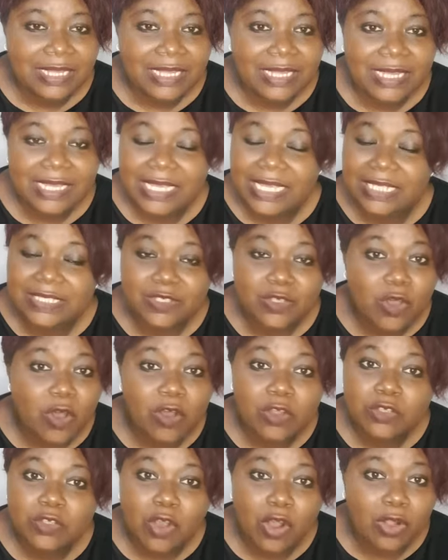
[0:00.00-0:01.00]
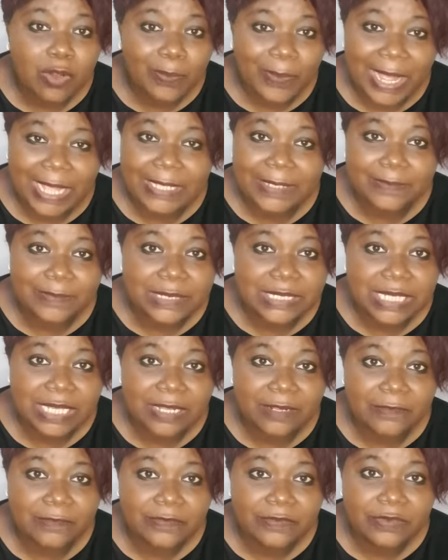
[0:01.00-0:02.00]
He is God all by
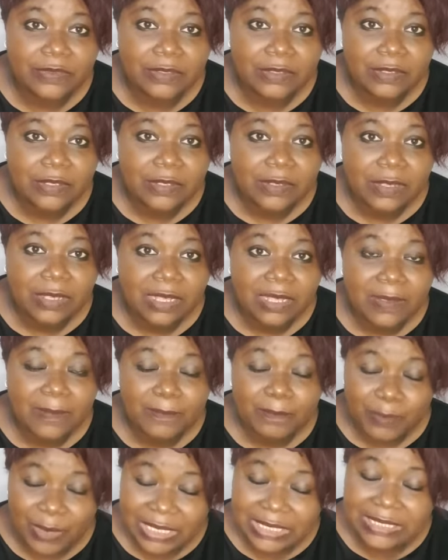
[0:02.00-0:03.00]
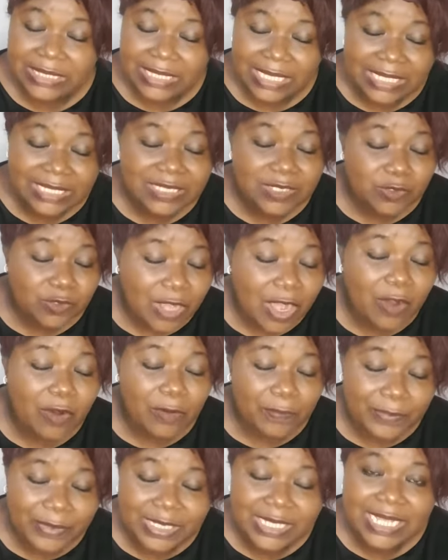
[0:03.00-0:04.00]
himself. But this, your
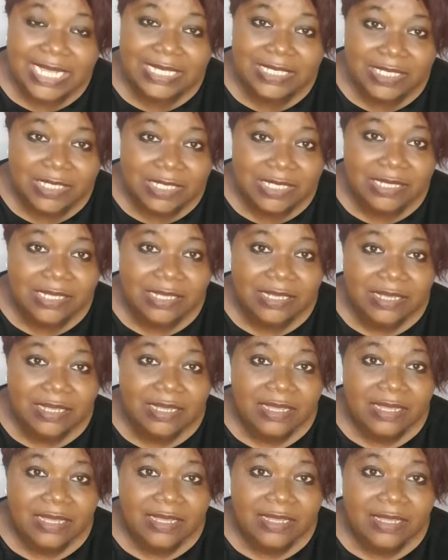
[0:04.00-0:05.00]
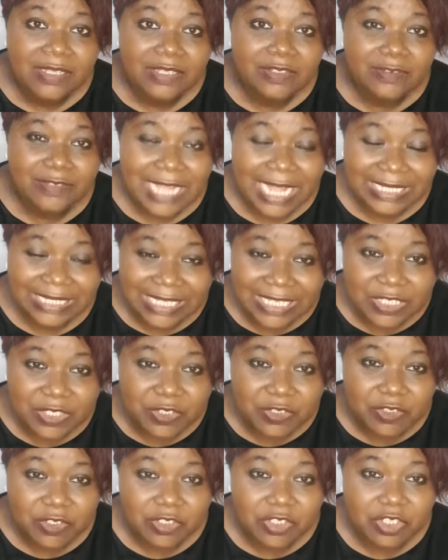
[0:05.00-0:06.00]
obedience to that
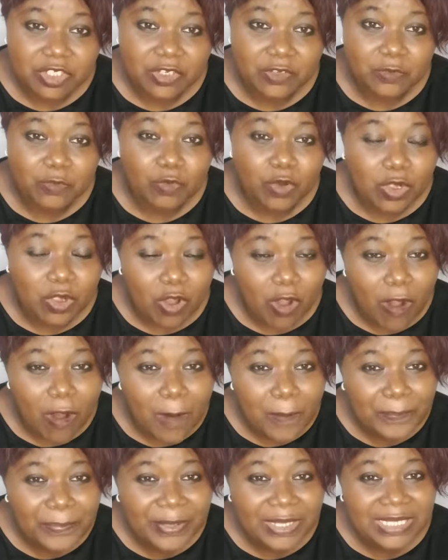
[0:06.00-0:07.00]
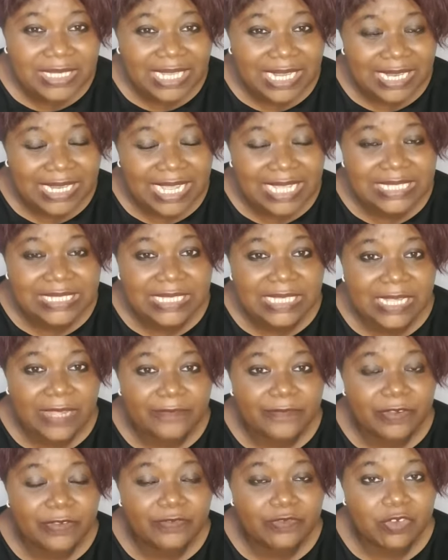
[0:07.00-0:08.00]
instruction will open the next
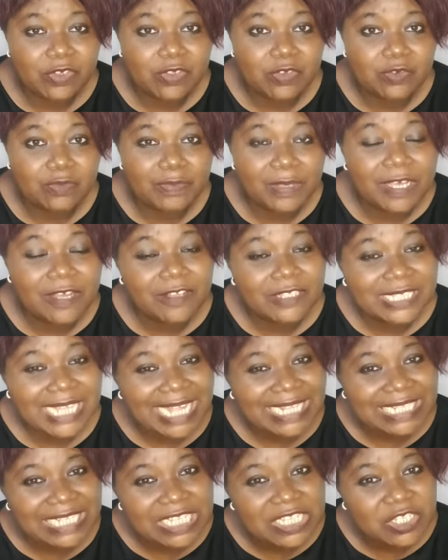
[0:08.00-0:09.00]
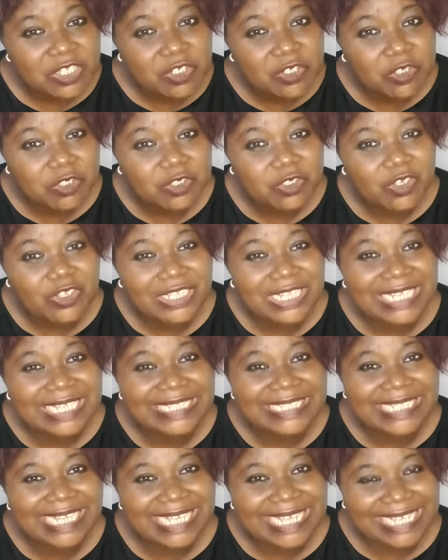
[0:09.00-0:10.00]
level for you because that instruction
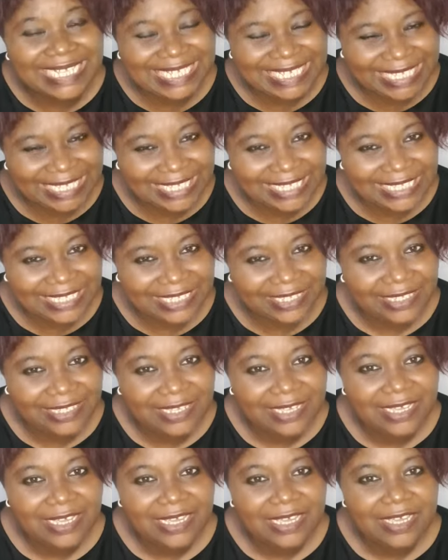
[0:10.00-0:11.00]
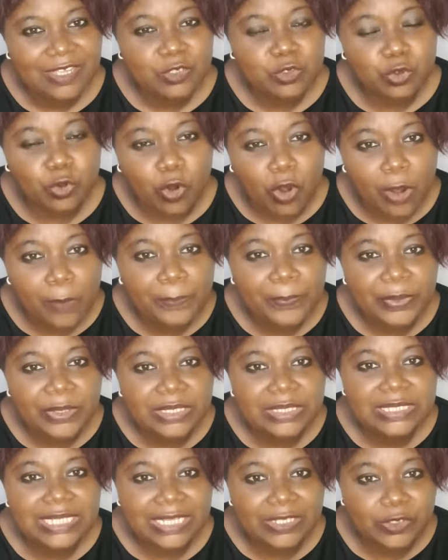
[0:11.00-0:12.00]
is the key to
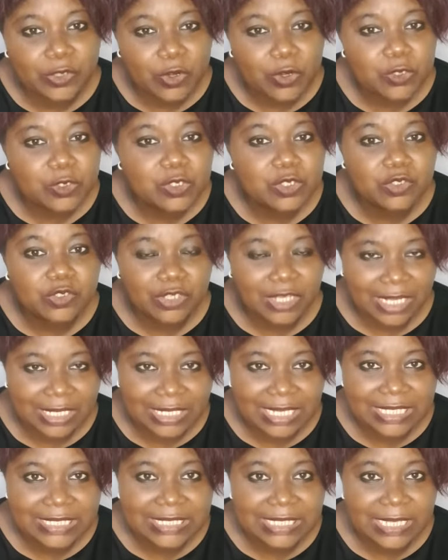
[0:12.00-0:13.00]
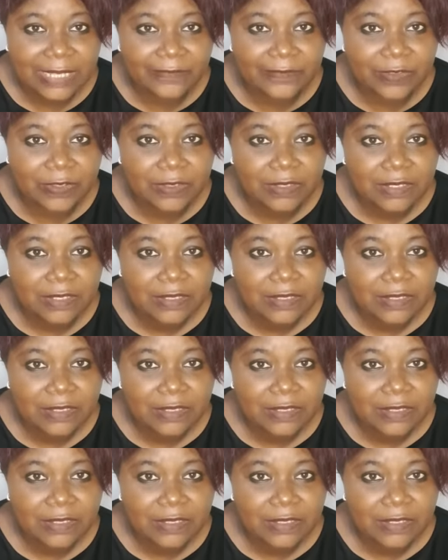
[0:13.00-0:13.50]
open the doors to your next level.